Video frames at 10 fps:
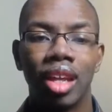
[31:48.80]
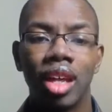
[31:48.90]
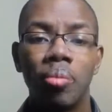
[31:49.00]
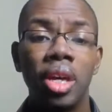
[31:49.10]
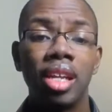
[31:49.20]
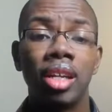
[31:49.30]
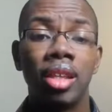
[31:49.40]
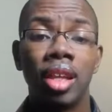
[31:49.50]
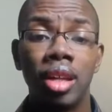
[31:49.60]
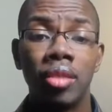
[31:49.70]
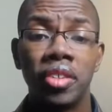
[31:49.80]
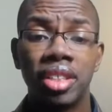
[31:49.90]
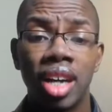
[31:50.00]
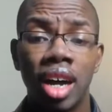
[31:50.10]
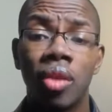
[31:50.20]
Being in love is
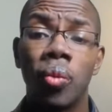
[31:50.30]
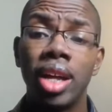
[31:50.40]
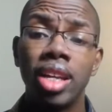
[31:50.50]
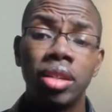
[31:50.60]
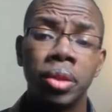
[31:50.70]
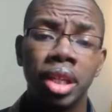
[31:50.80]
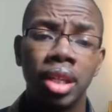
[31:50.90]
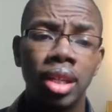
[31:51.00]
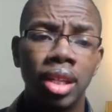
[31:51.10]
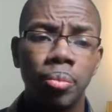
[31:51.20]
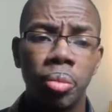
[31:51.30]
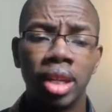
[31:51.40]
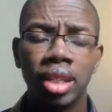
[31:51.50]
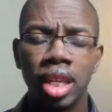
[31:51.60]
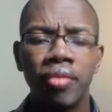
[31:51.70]
not a wedding ring,
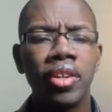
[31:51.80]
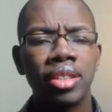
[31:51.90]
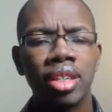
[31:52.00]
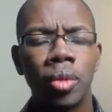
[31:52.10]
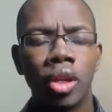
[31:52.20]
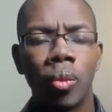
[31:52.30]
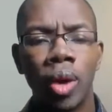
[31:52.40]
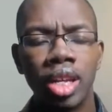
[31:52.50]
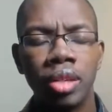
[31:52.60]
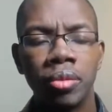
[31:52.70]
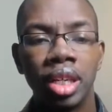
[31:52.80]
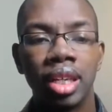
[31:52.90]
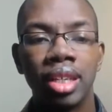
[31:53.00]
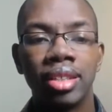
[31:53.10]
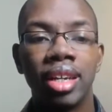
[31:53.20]
but giving someone a wedding ring
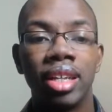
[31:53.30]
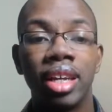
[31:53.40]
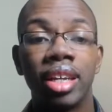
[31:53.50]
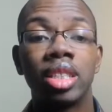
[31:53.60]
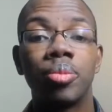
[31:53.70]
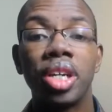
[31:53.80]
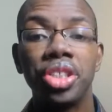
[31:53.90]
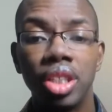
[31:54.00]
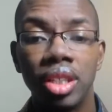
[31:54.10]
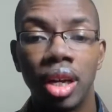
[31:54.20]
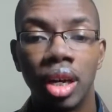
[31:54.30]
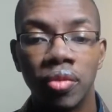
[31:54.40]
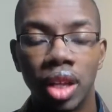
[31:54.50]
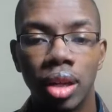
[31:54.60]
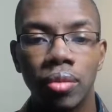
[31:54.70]
is an expression of
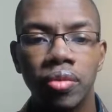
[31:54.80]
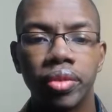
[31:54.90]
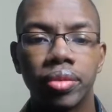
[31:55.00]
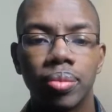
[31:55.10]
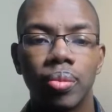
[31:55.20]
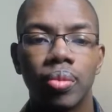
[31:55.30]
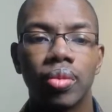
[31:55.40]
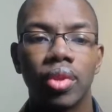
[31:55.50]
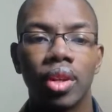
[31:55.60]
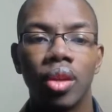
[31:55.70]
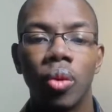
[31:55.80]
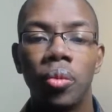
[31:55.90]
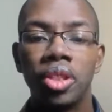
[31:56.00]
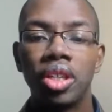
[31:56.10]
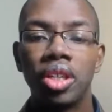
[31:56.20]
love. When
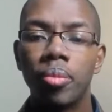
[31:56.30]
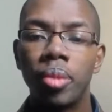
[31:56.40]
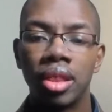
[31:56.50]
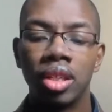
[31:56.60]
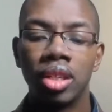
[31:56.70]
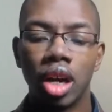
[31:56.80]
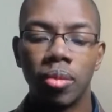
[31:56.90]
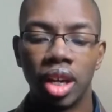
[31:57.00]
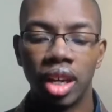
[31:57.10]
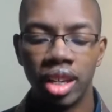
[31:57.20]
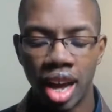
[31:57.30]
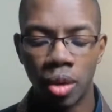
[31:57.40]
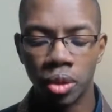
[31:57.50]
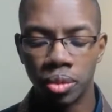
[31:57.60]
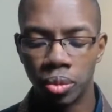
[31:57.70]
we talk about the Dharma, and now
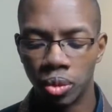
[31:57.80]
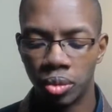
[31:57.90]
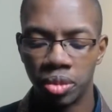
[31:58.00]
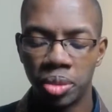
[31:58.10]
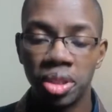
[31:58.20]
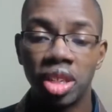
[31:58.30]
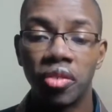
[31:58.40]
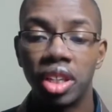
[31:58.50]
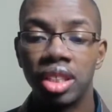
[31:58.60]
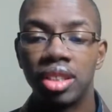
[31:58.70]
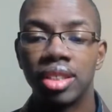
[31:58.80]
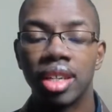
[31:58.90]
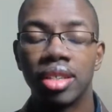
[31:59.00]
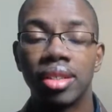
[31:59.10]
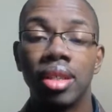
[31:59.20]
we're specifically
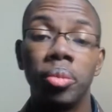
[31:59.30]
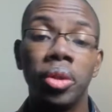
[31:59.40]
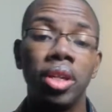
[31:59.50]
discussing the Buddha